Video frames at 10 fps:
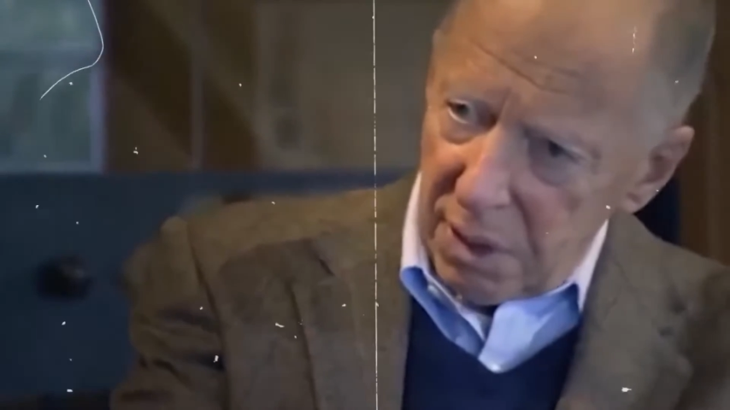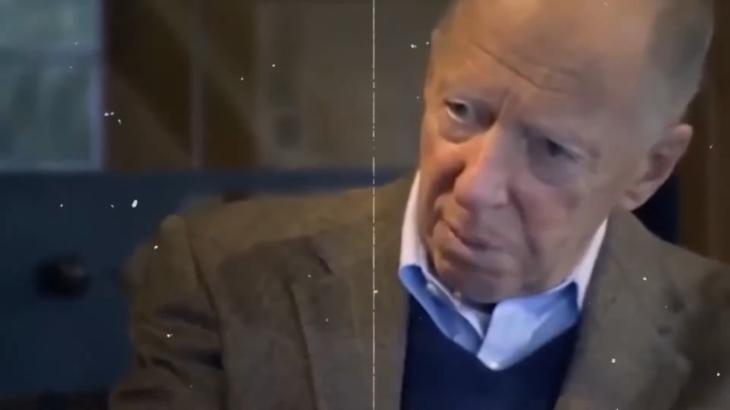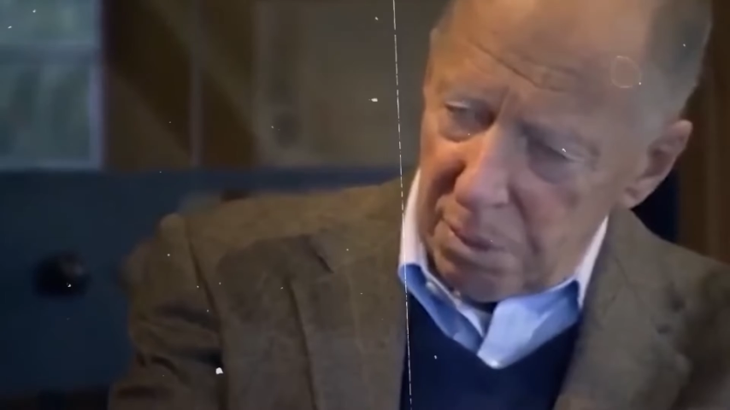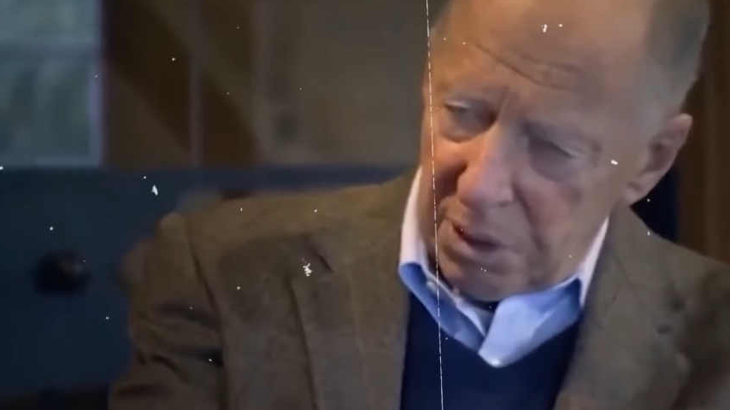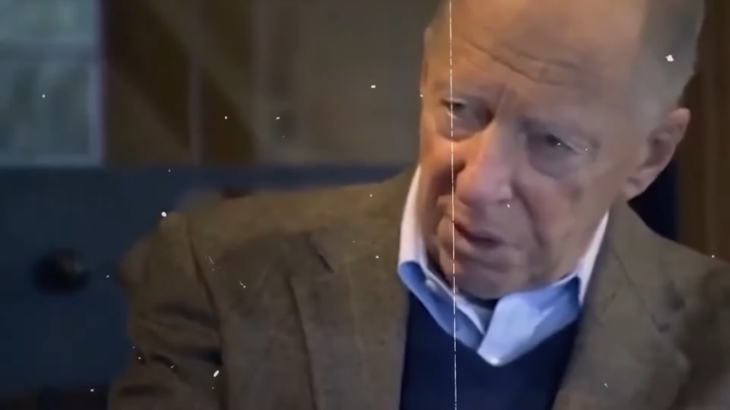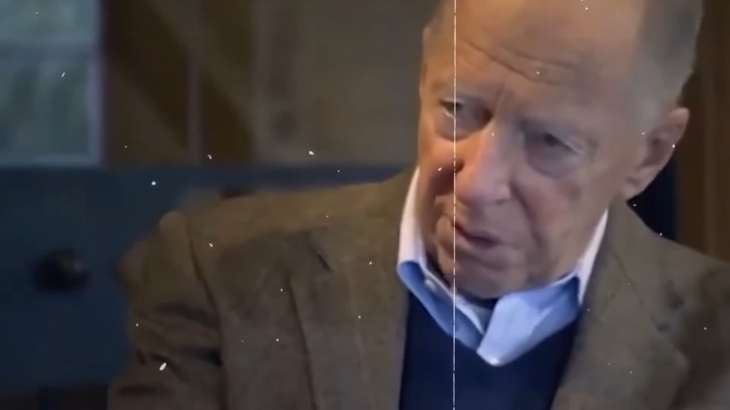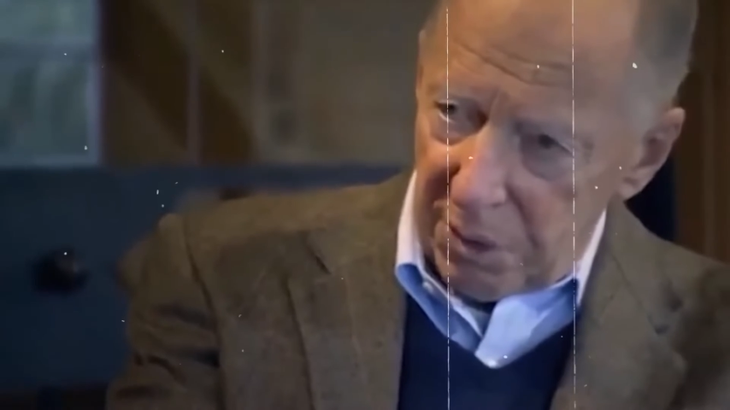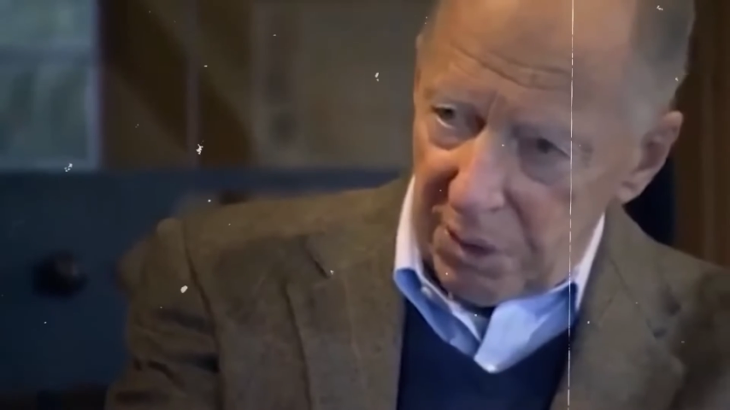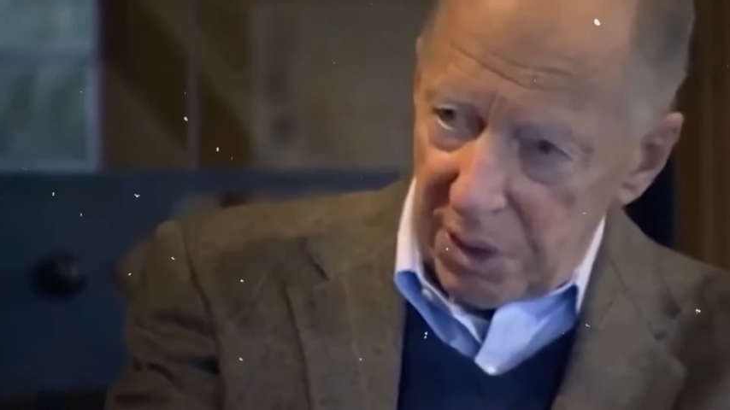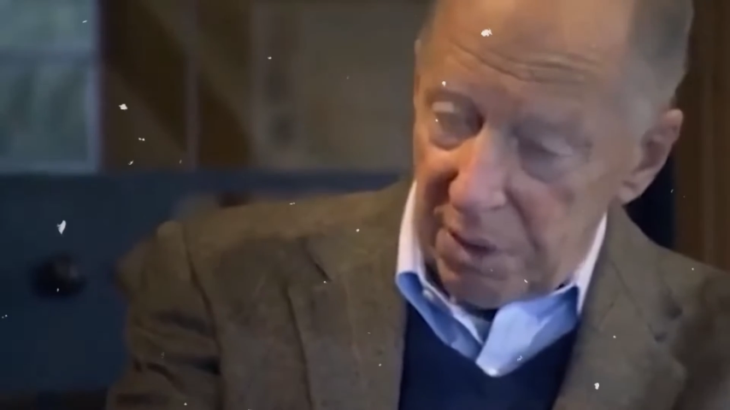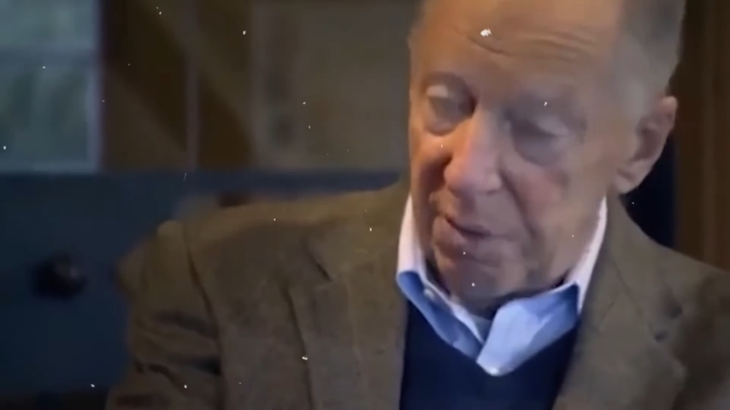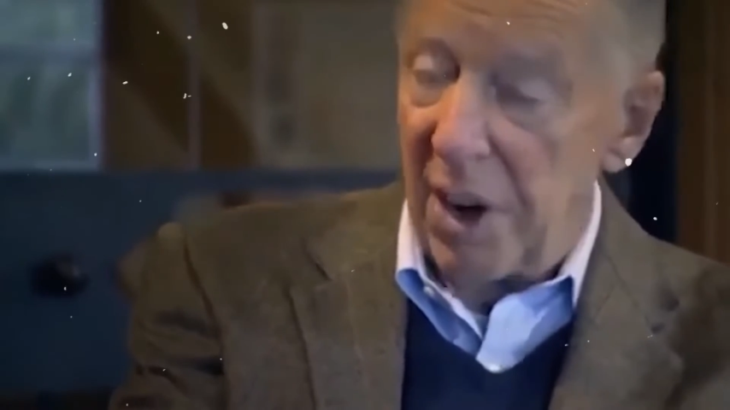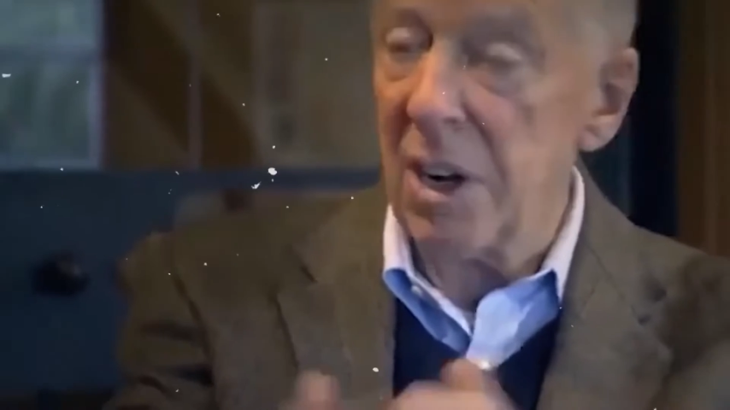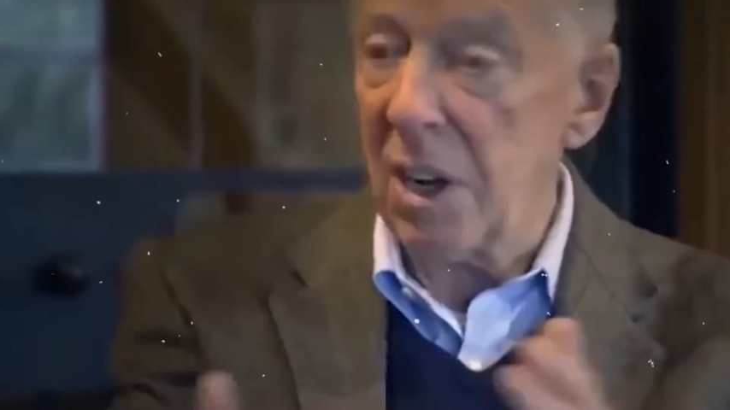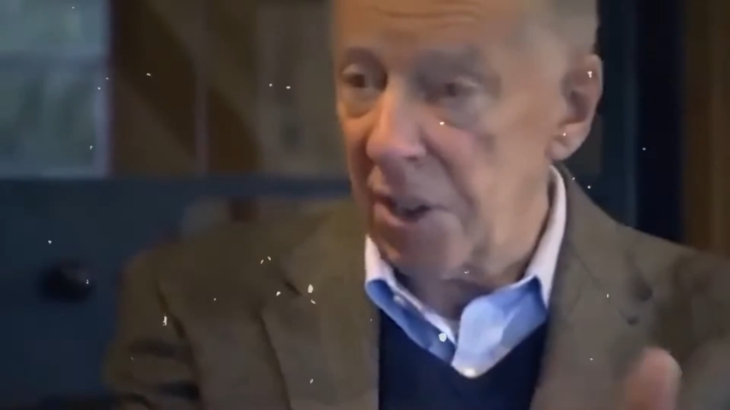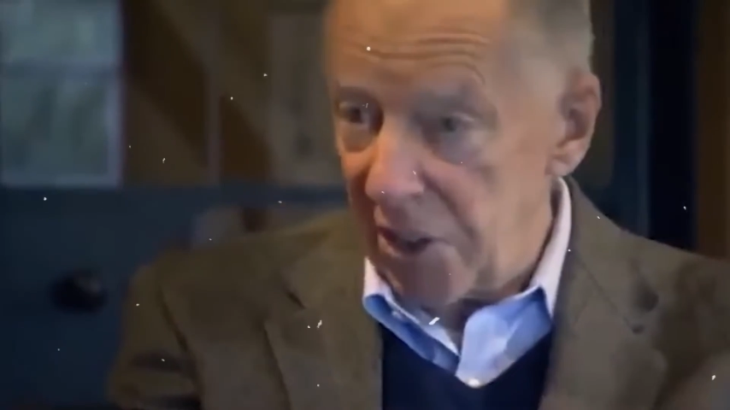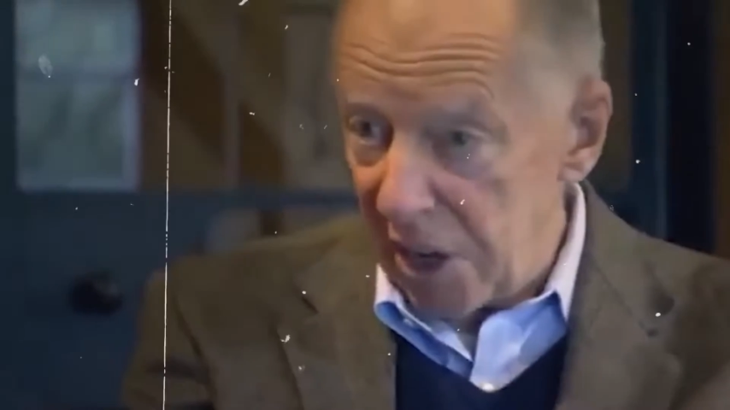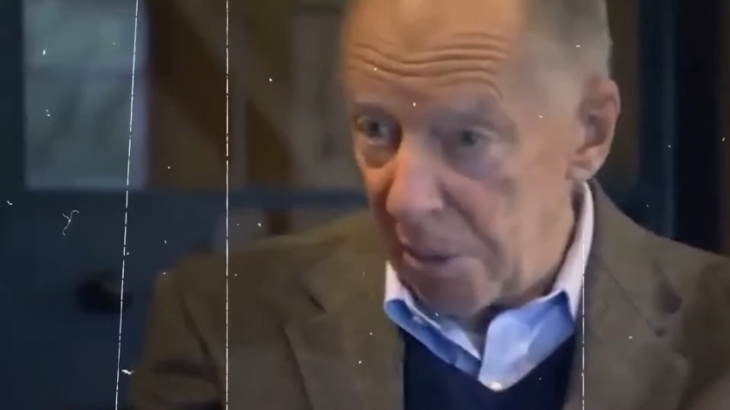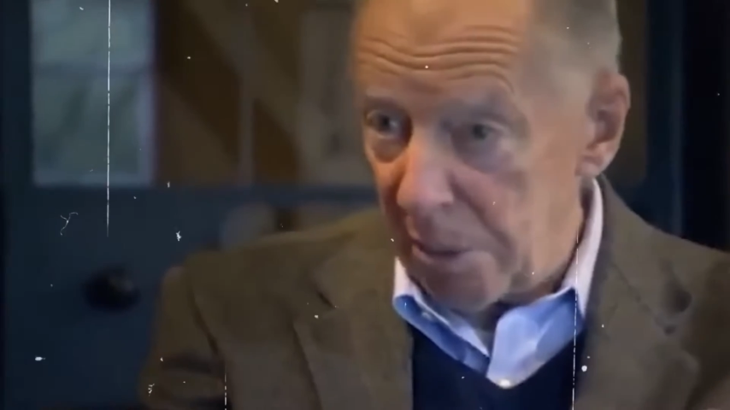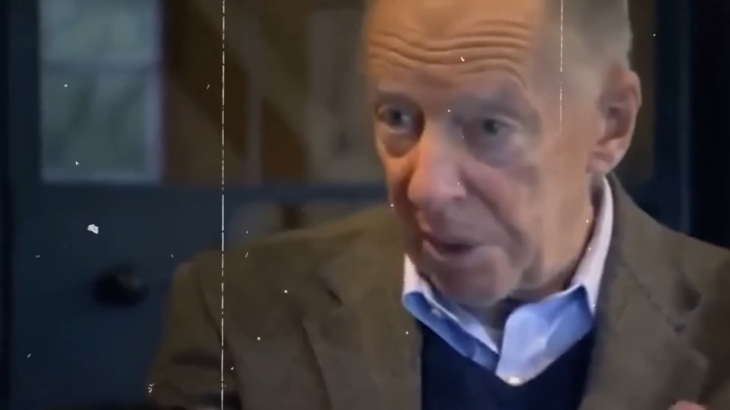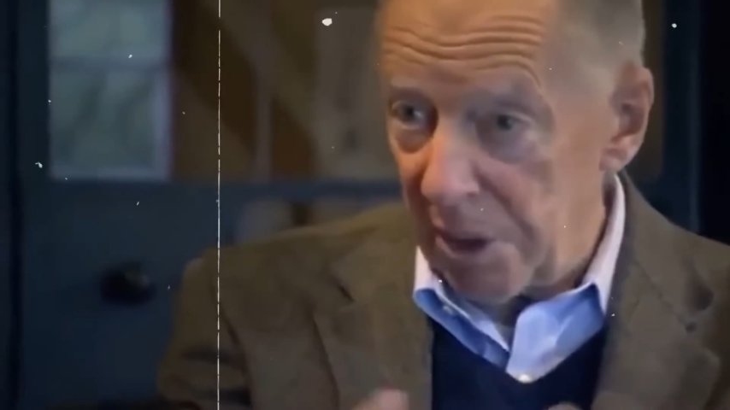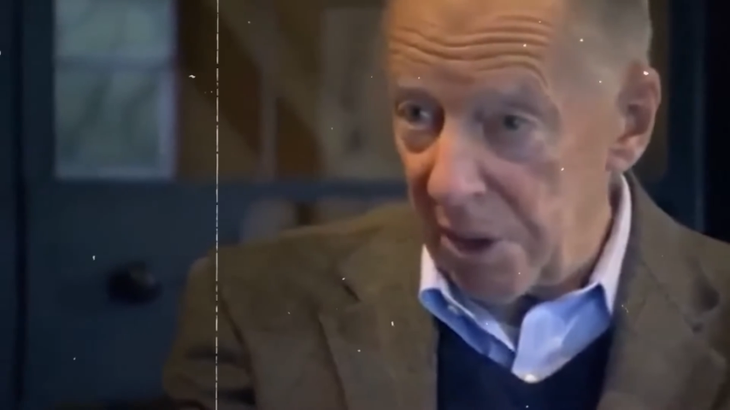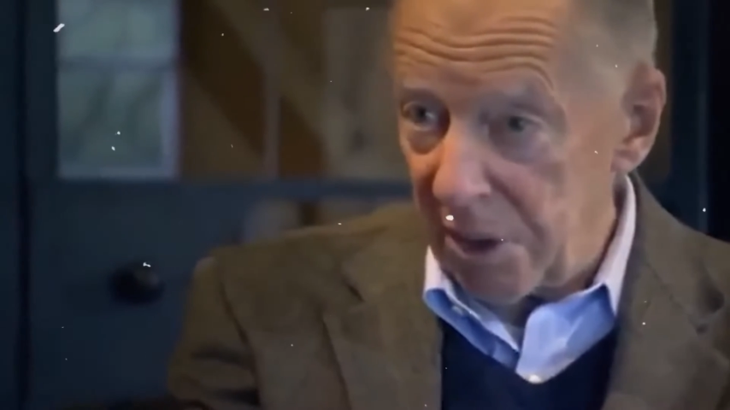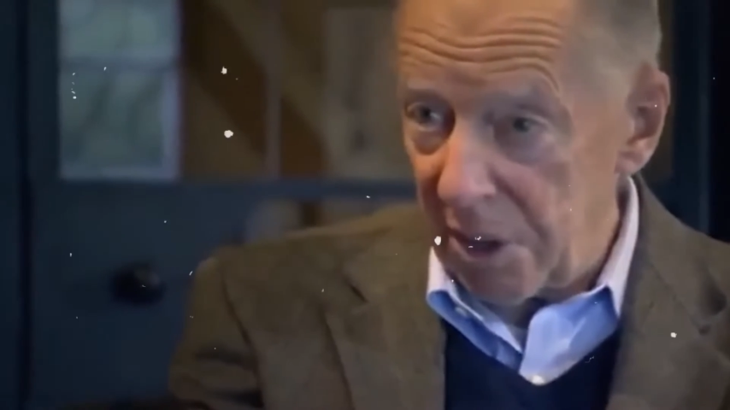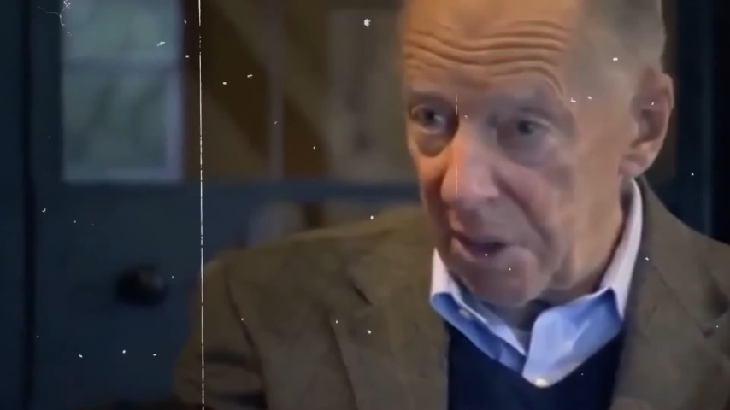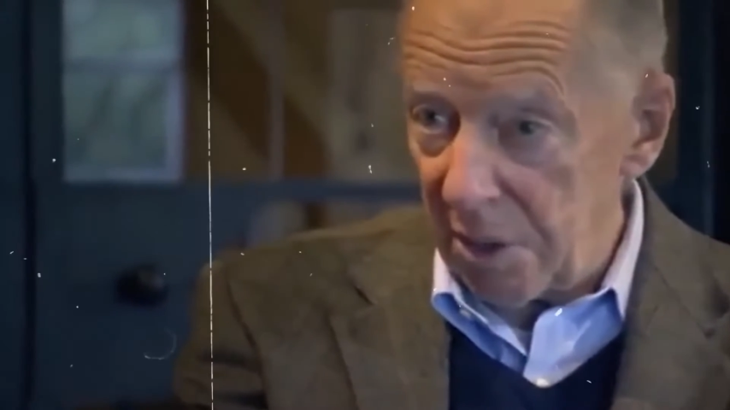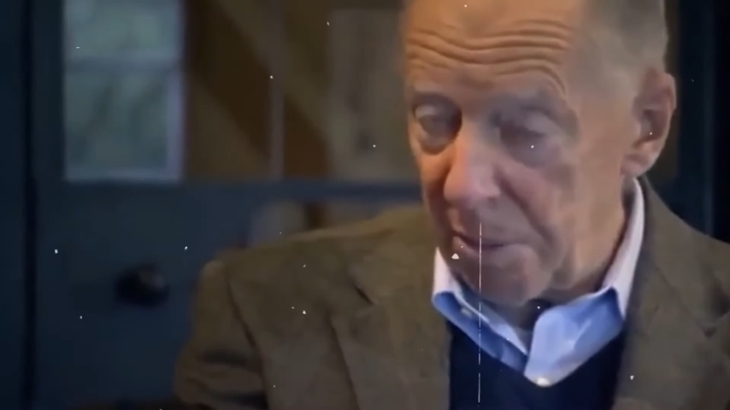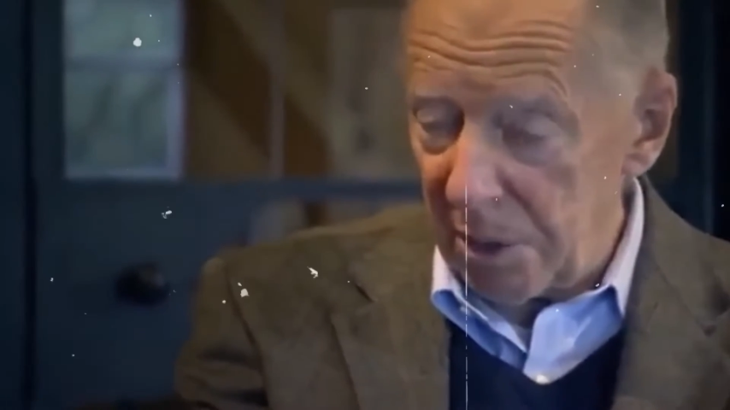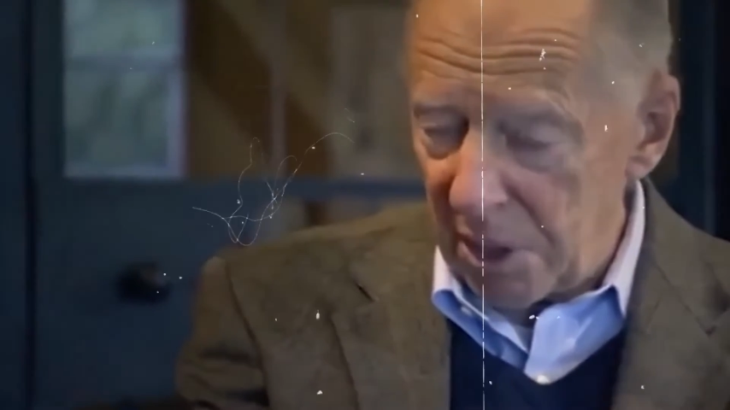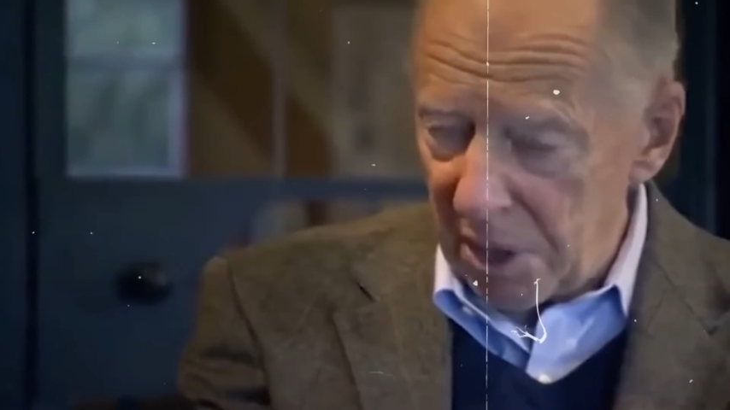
building up the foundations of a future state. The